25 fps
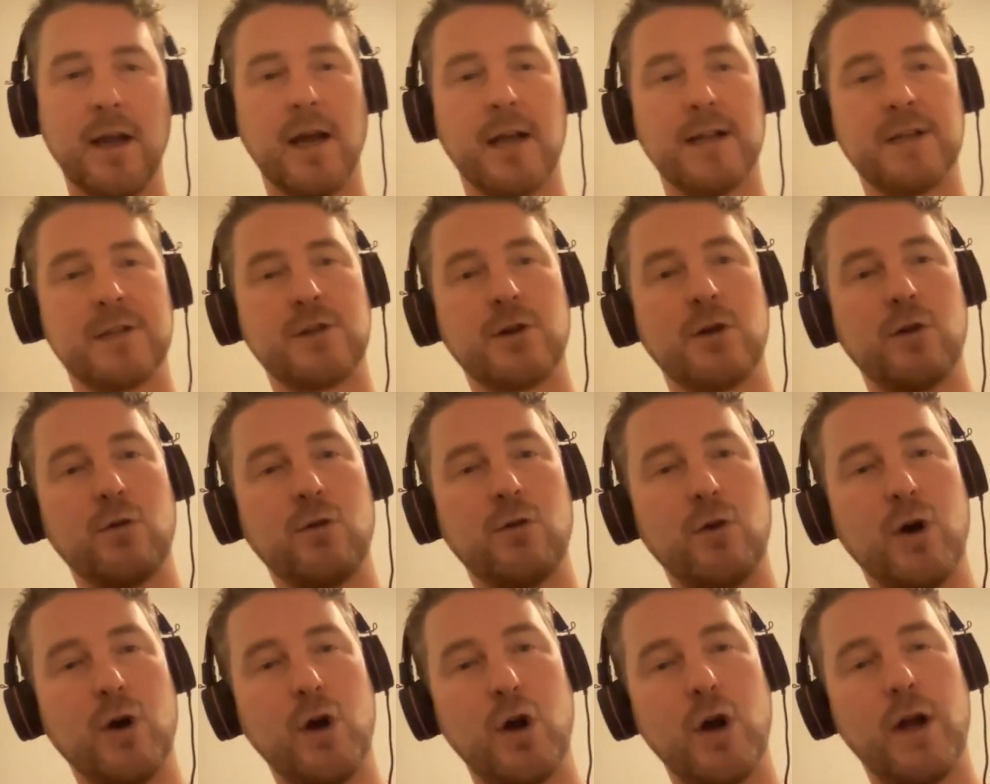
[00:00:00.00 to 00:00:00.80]
And
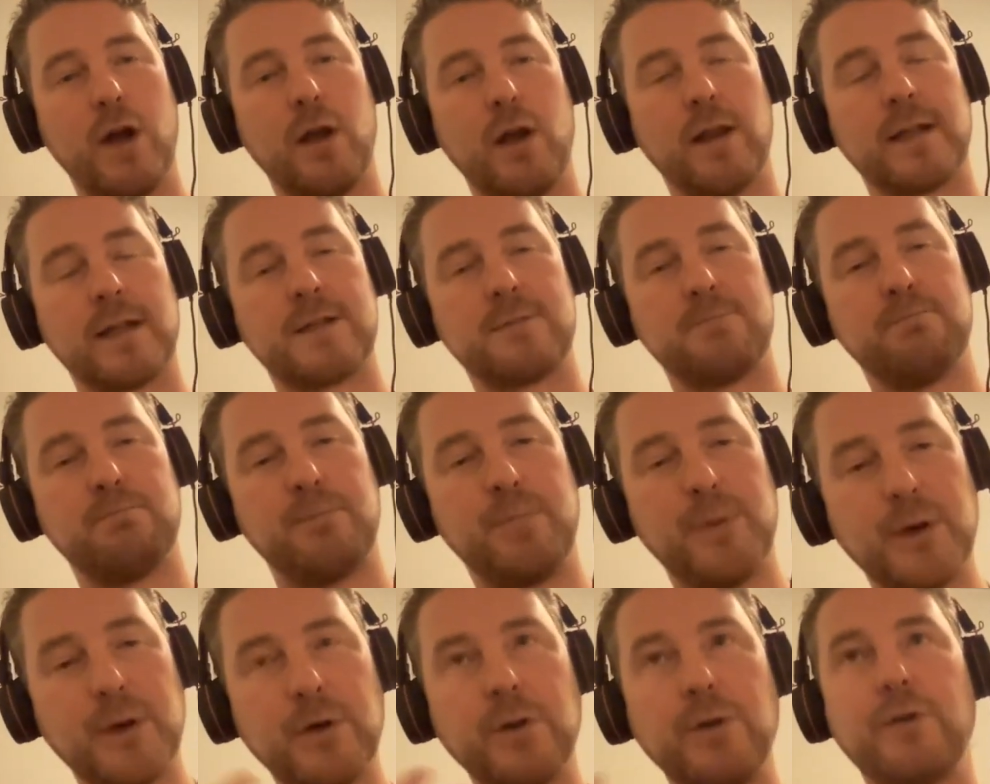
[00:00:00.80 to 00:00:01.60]
so let's
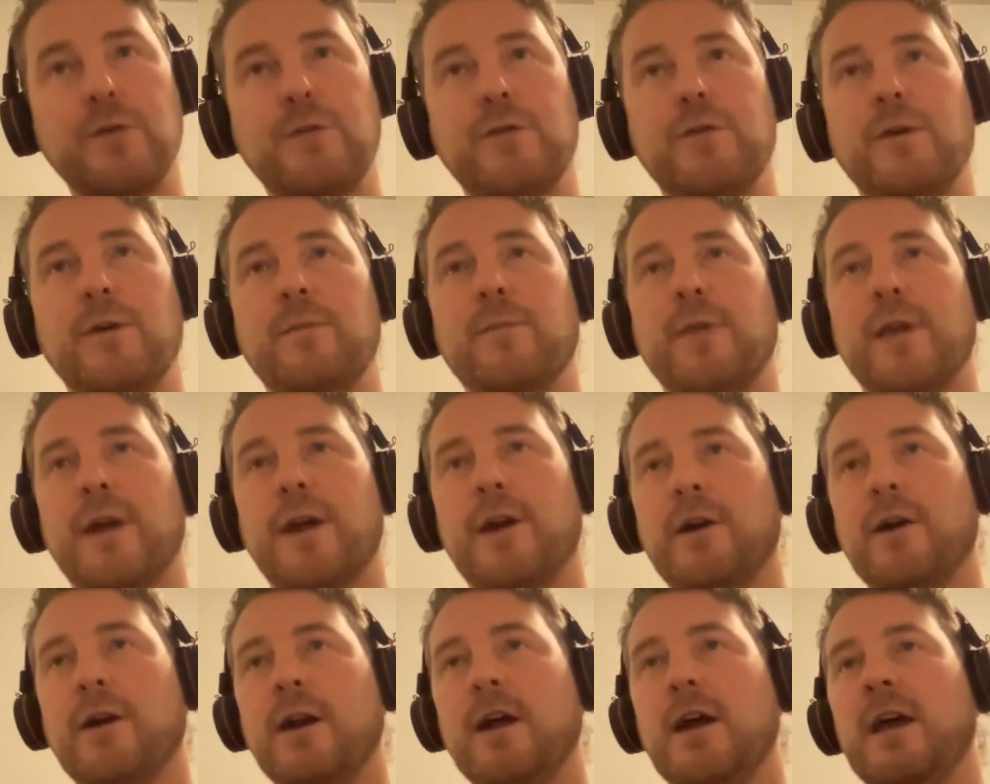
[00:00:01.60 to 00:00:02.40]
build from
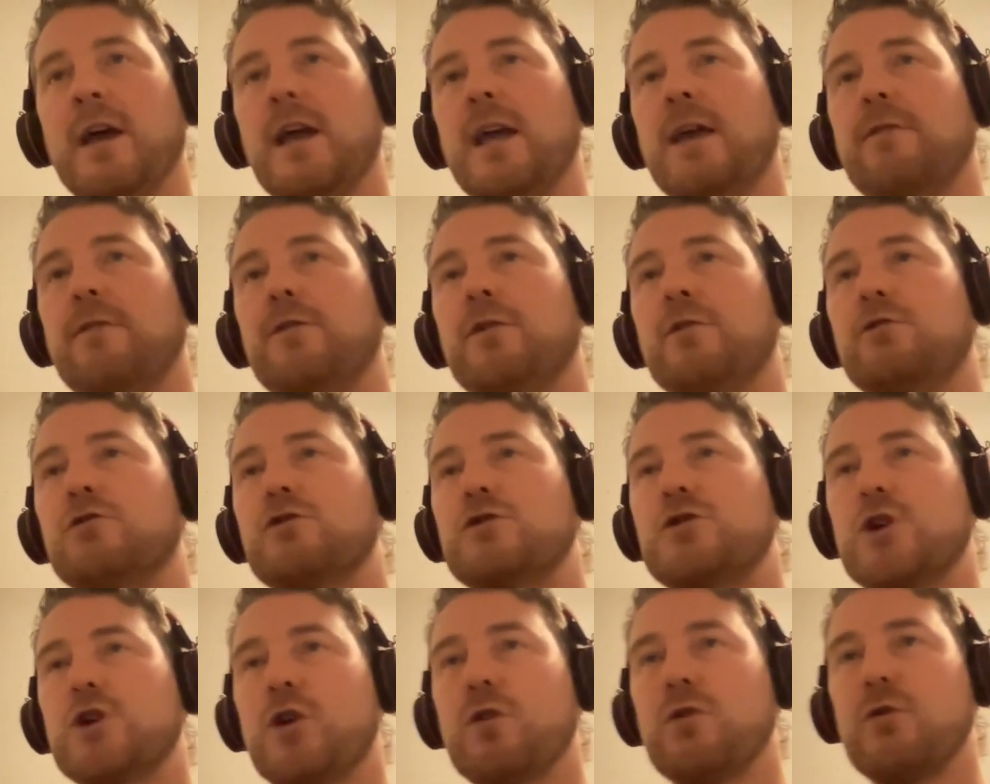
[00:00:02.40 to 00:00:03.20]
there. If you
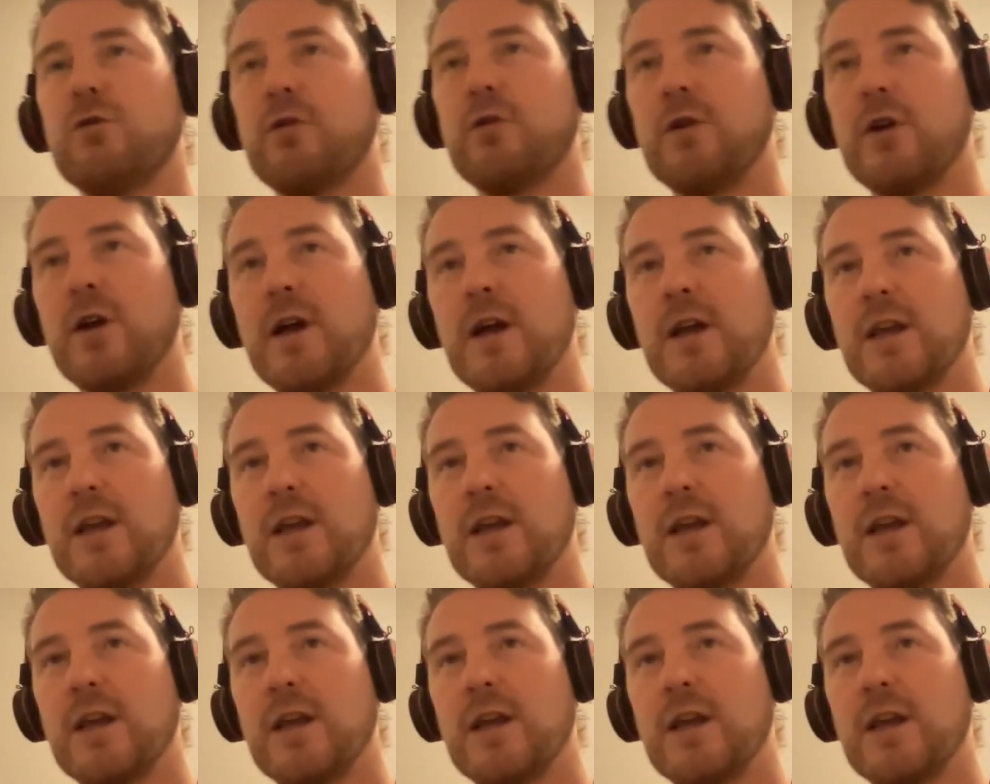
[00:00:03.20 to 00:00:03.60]
don't